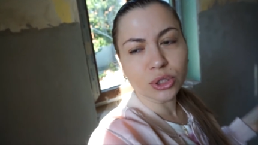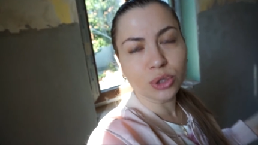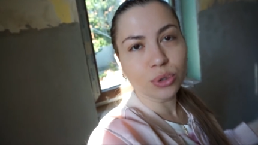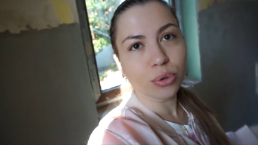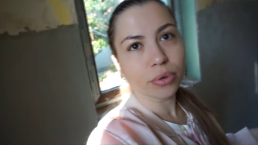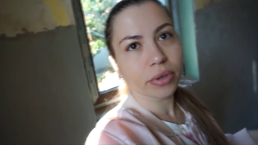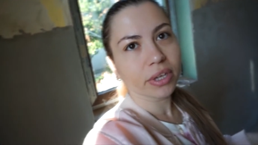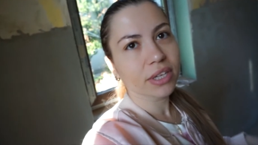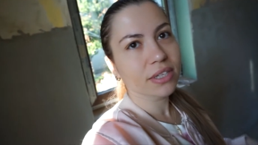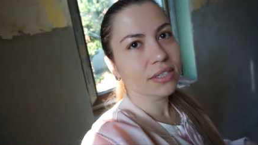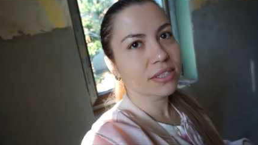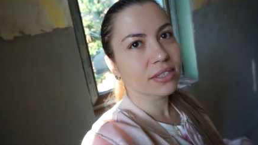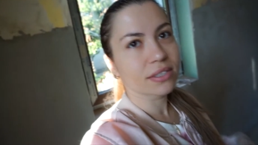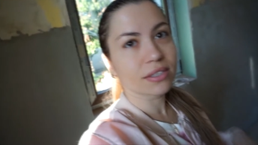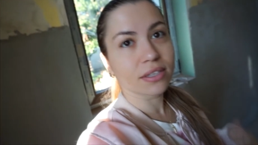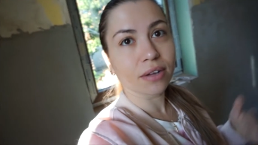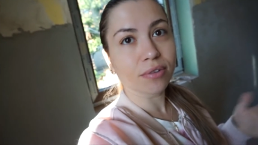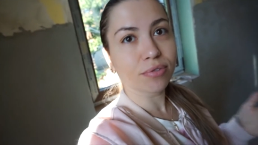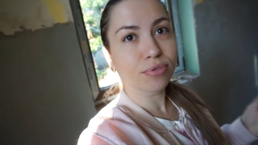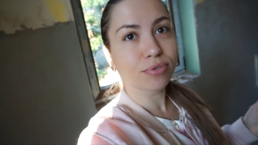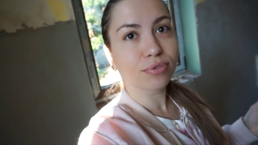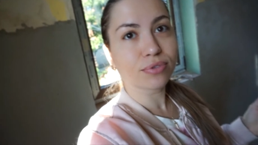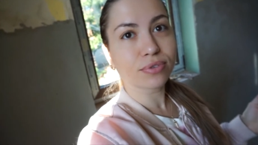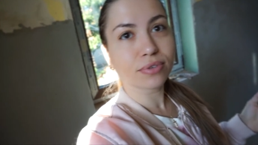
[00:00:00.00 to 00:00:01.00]
doing
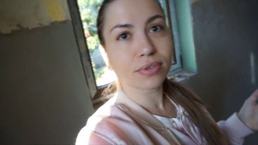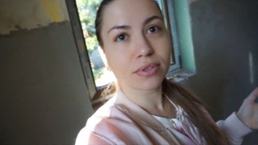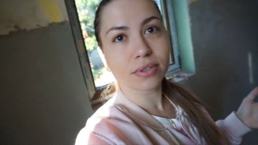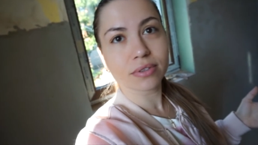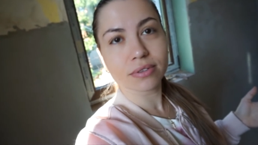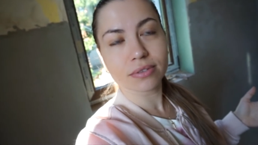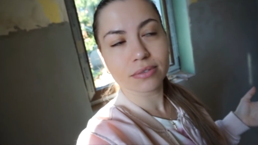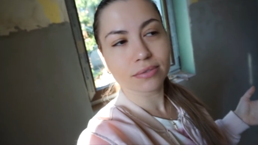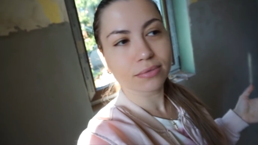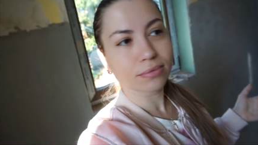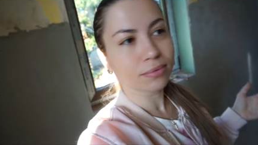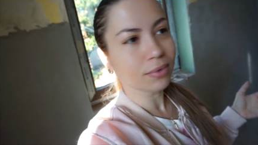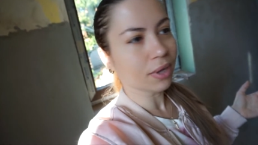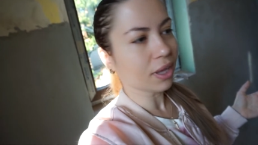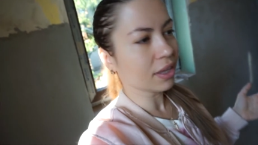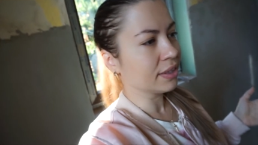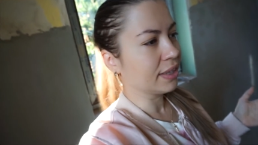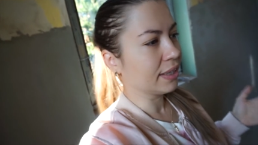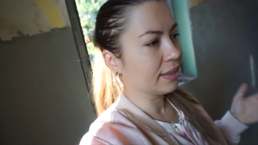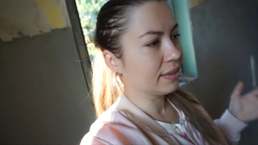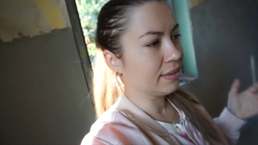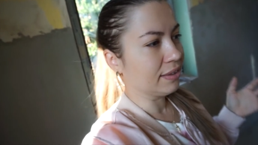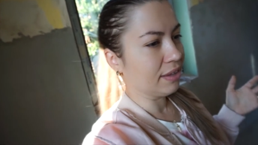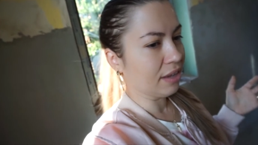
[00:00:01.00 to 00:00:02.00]
stuff
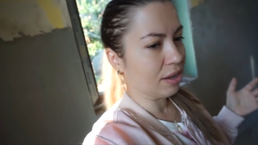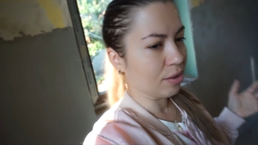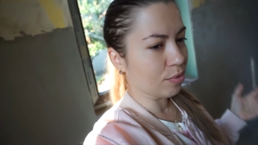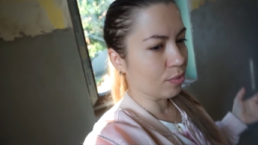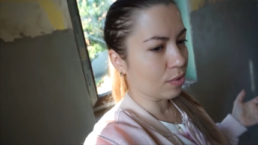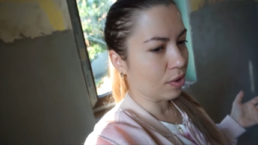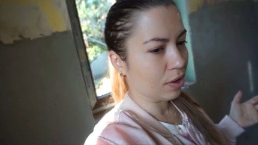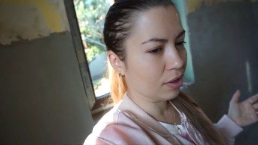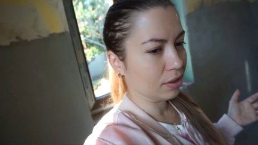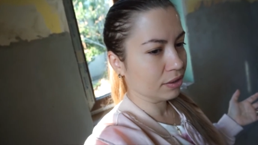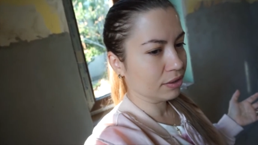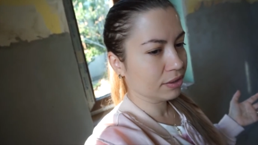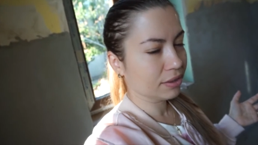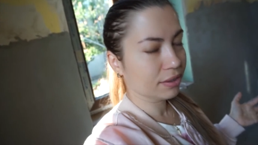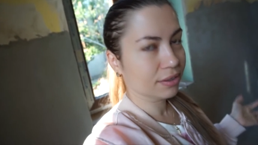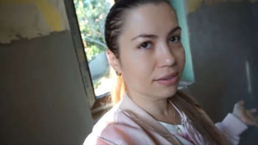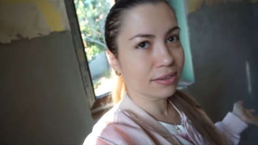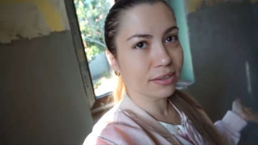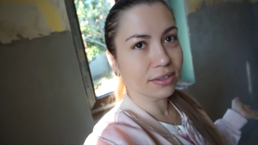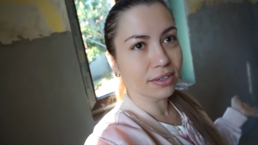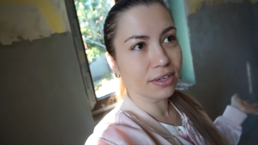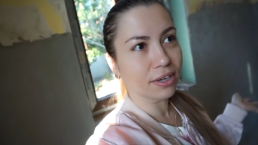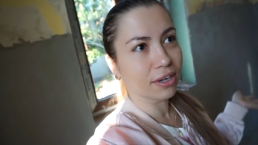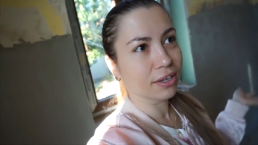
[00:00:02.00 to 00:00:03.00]
that they want,
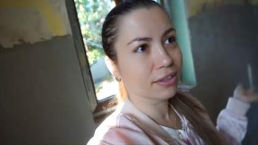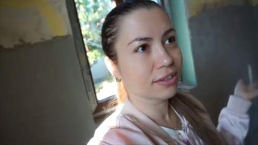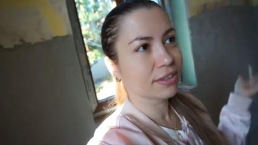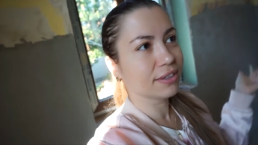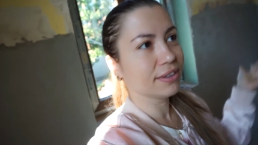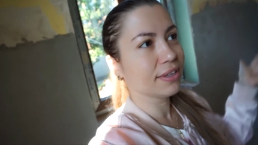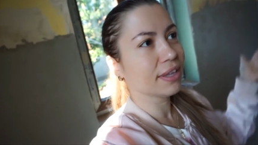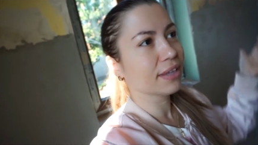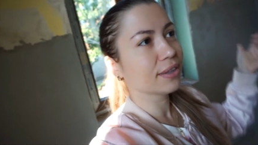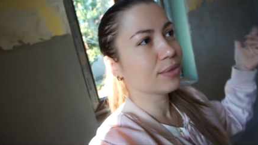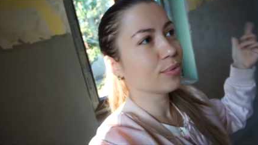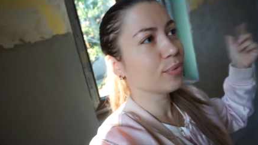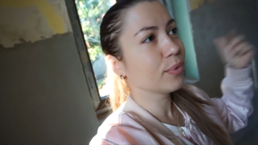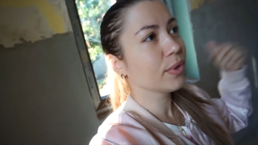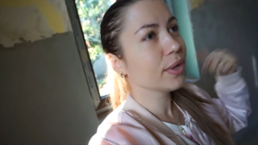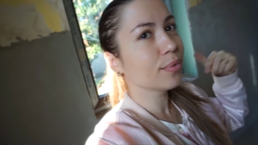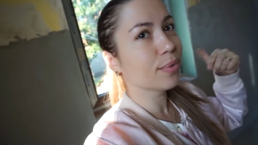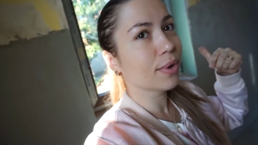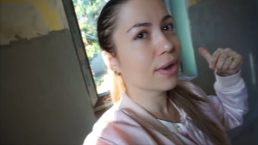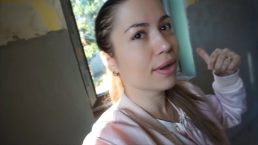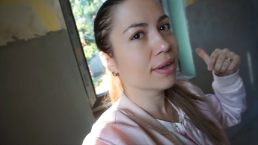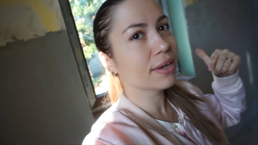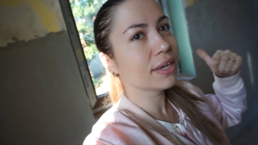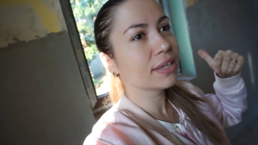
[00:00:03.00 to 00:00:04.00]
not that we
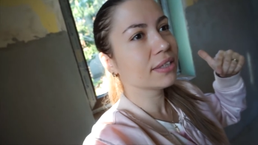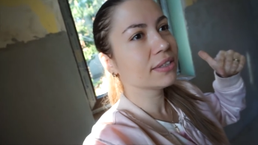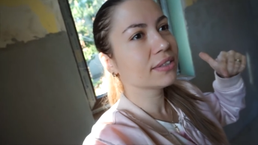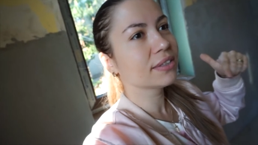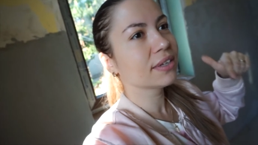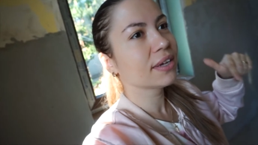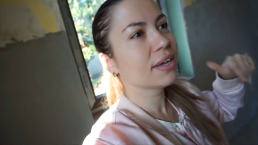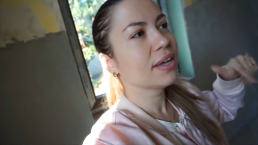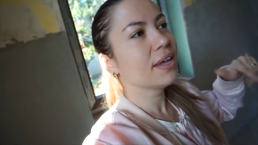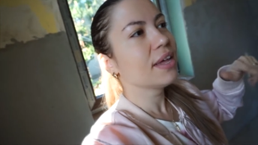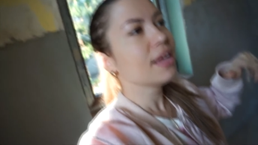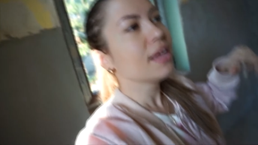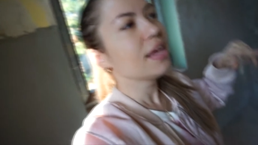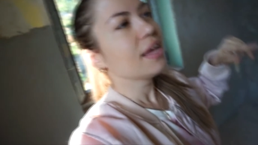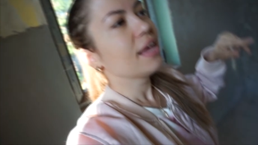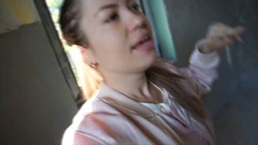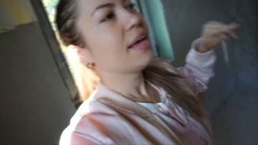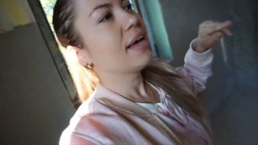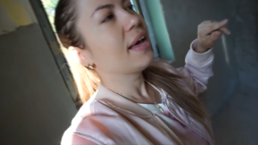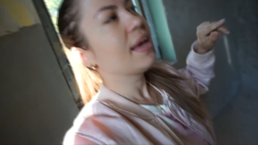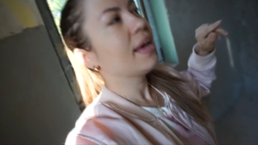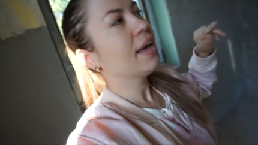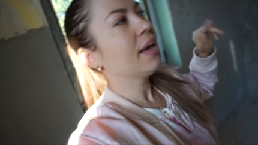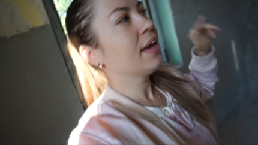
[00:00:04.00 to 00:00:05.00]
want,
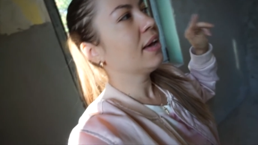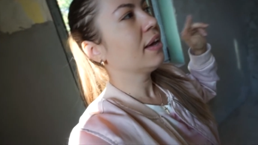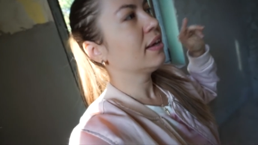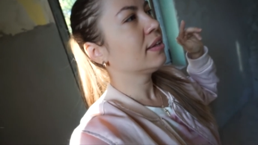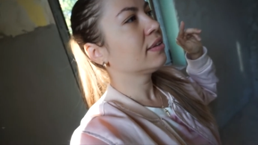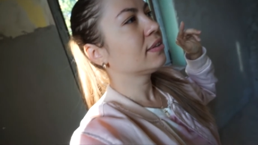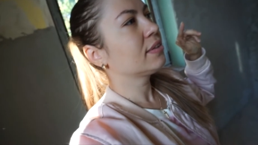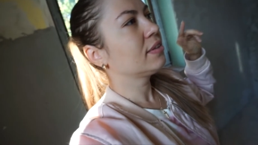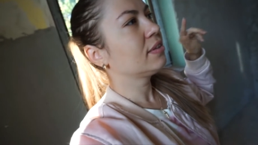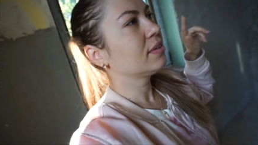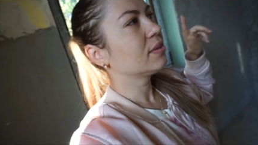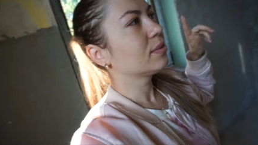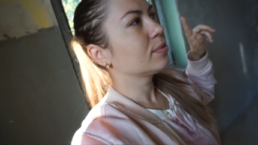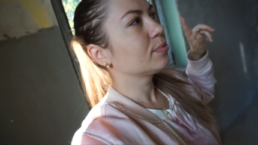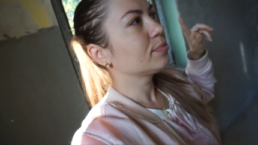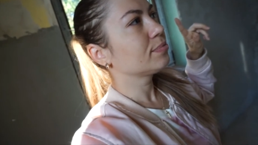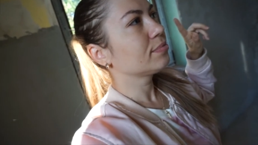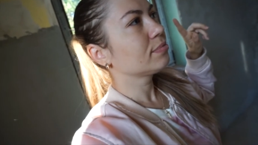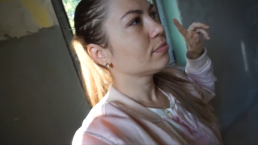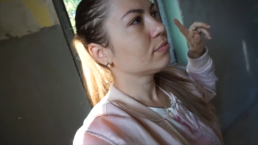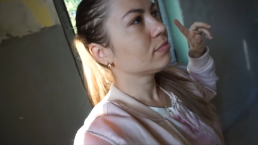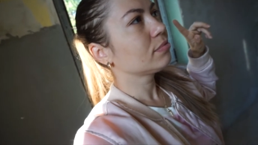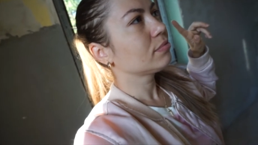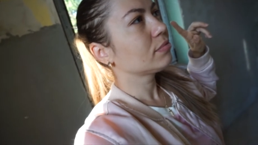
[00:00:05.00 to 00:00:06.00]
and
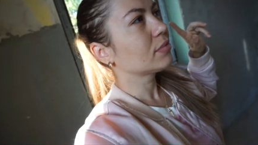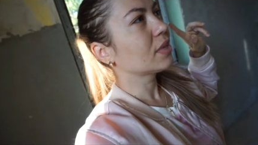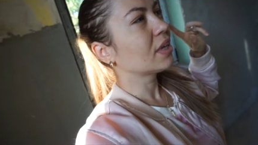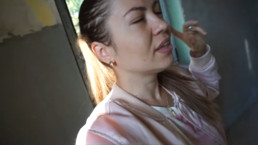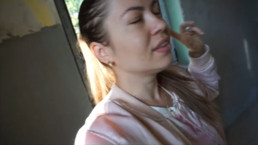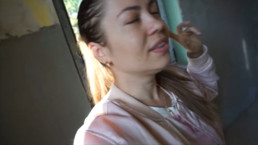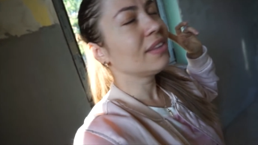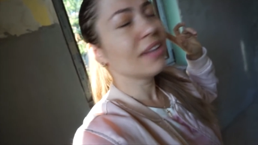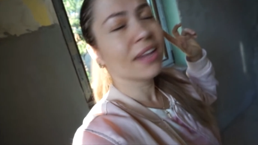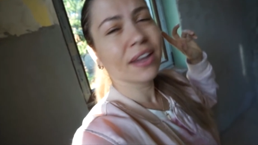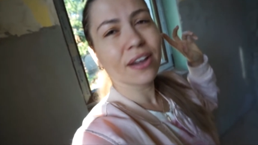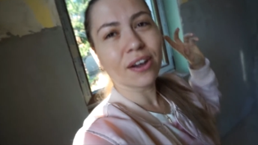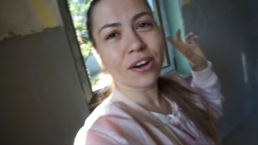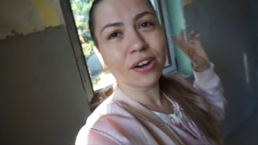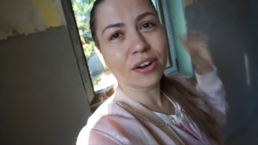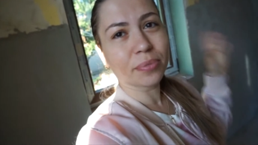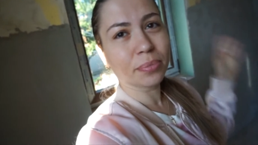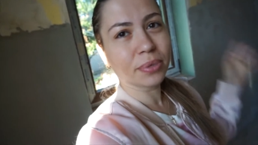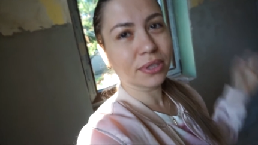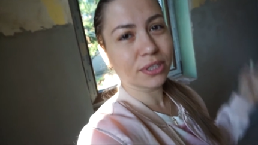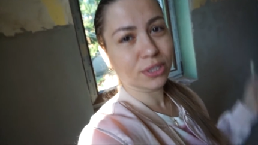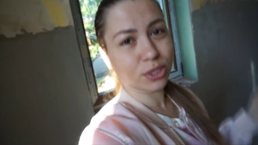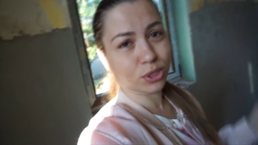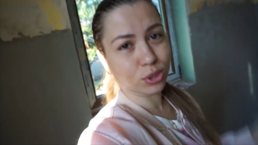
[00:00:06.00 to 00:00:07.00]
they
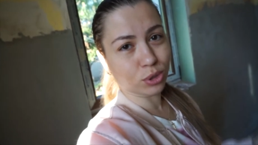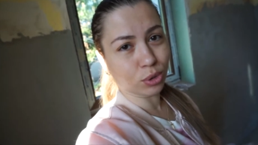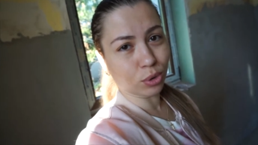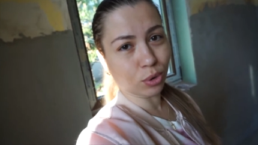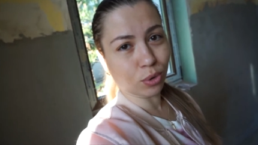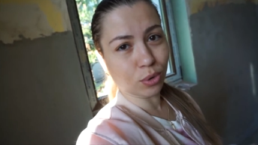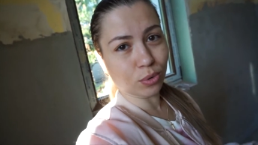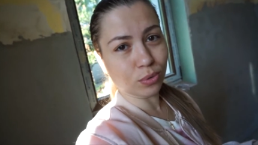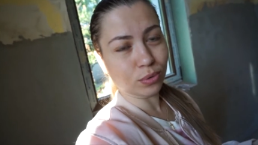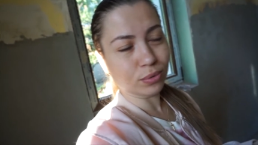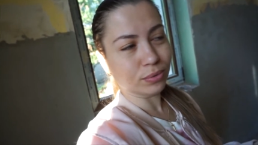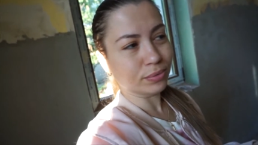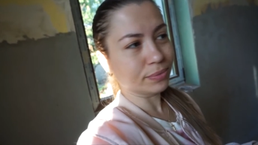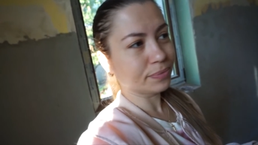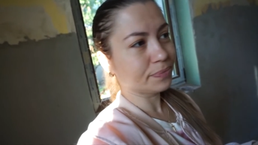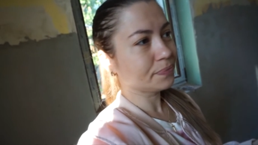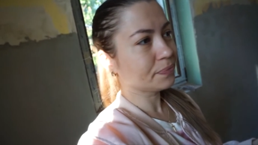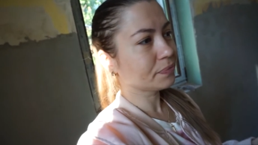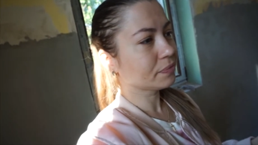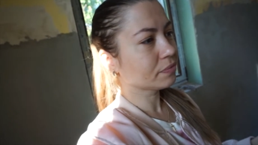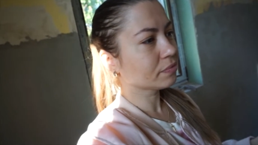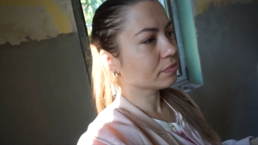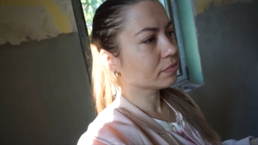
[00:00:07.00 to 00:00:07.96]
are a bit slow.